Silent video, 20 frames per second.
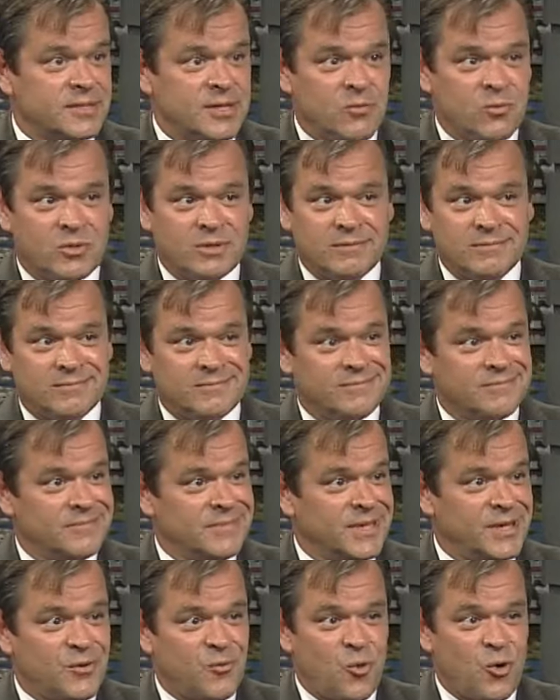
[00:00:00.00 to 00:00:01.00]
someone
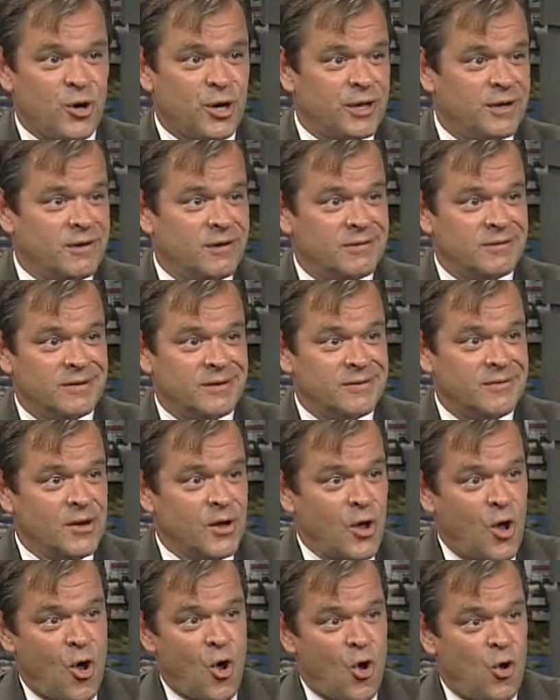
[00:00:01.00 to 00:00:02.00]
you know working on your
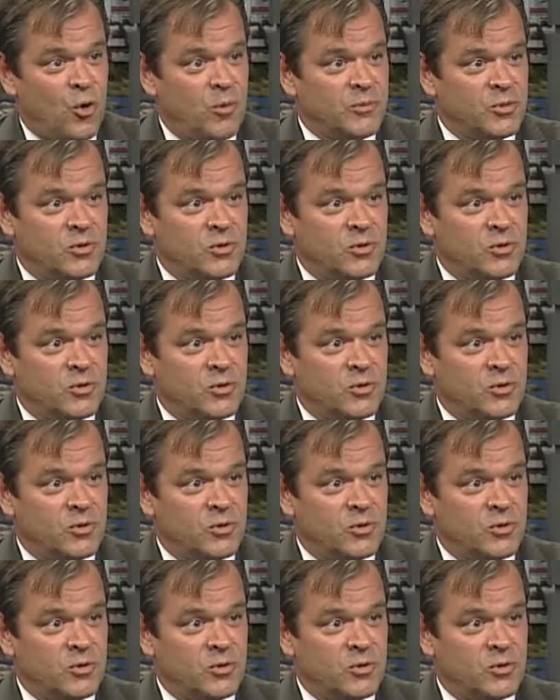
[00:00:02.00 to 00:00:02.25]
home,